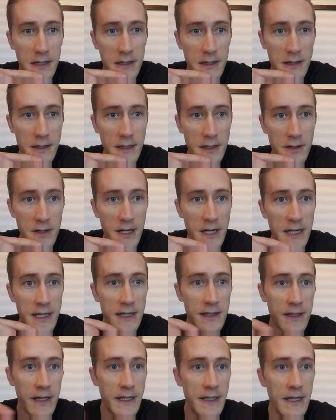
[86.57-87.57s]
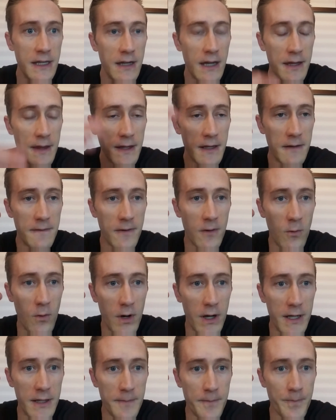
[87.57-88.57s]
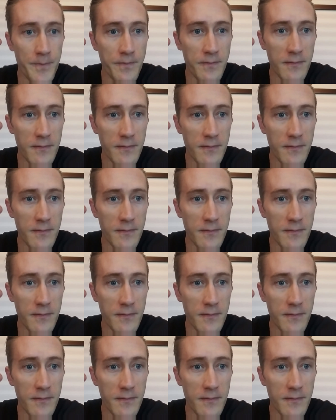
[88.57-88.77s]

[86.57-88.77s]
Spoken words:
then you're kind of getting an idea, I think, for what